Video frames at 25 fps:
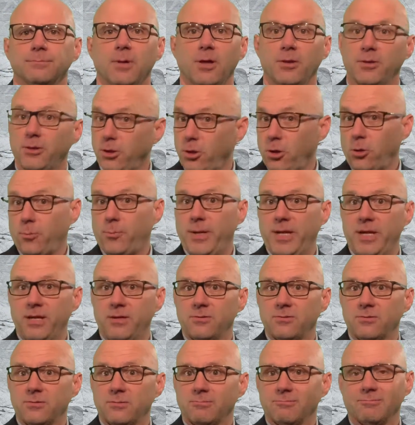The
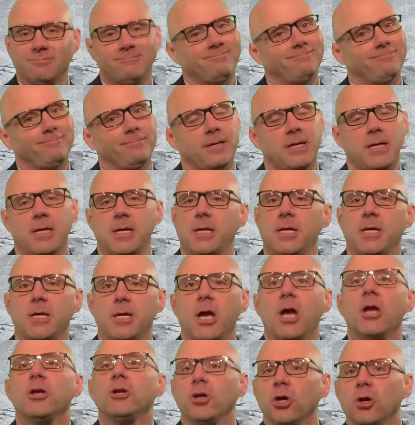Europeans?
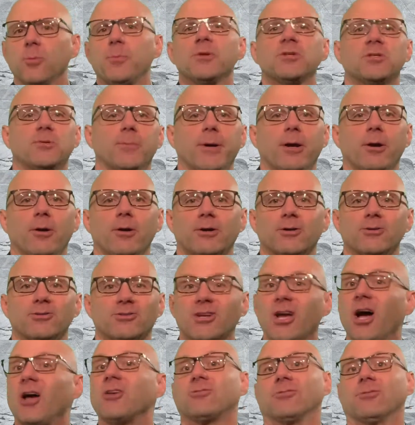Europe is America's
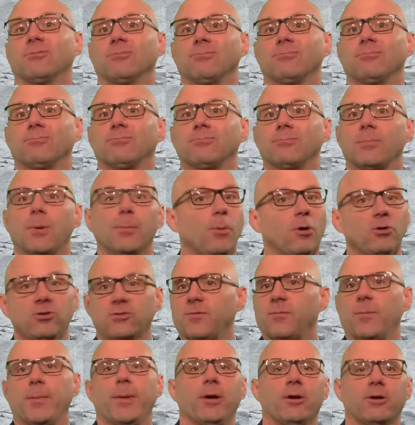cousin. Most of
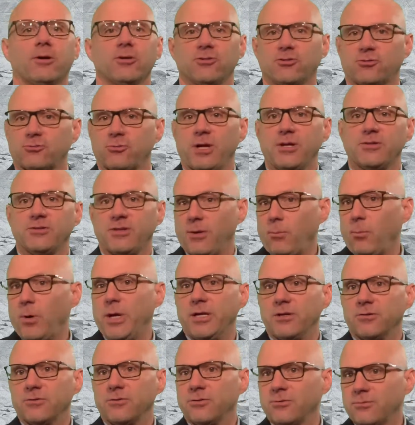America's strengths and
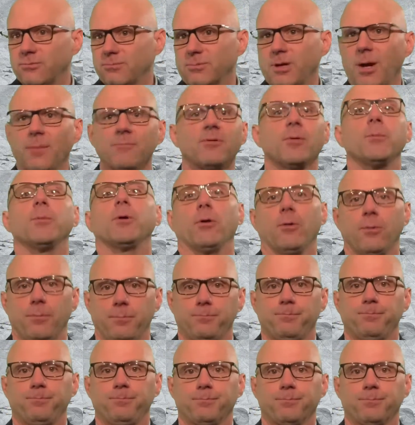weaknesses come from Europe.
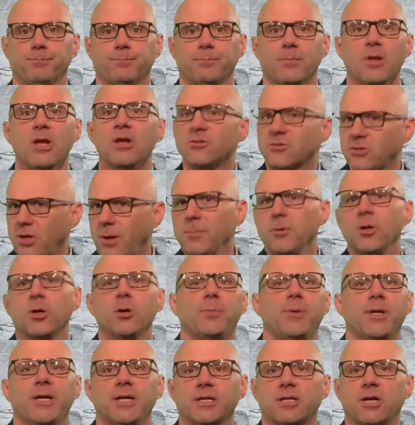Some
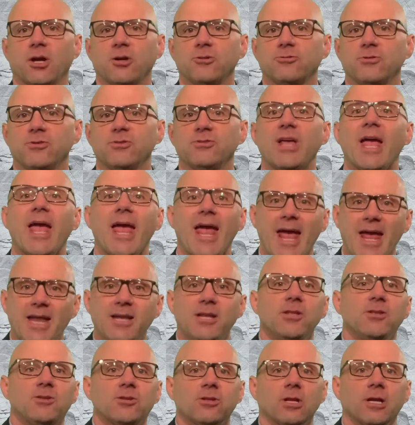European countries
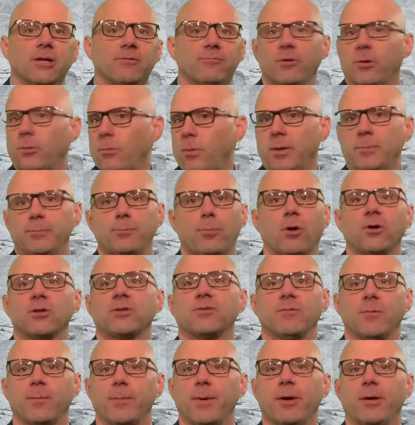ended slavery when parts of
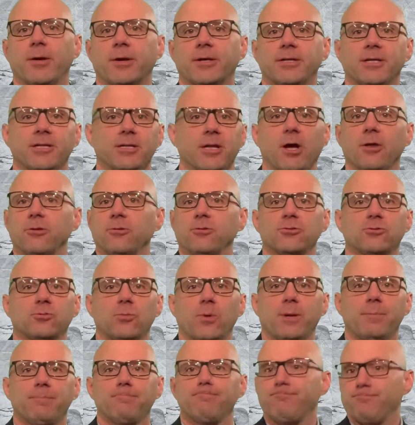America did, others
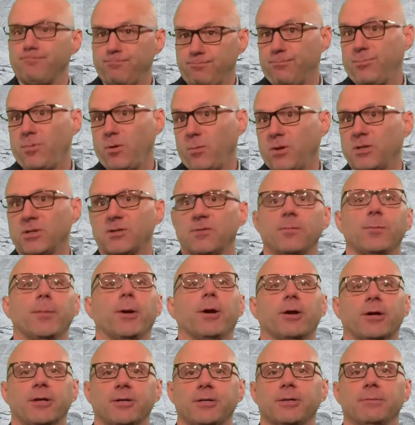when the rest of
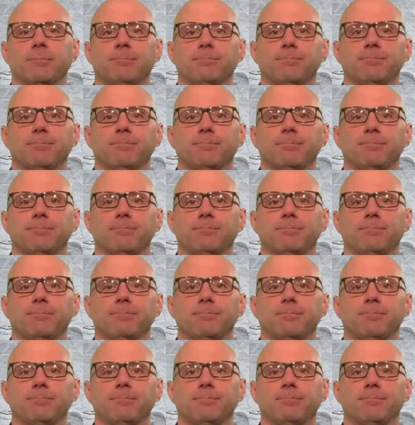America did.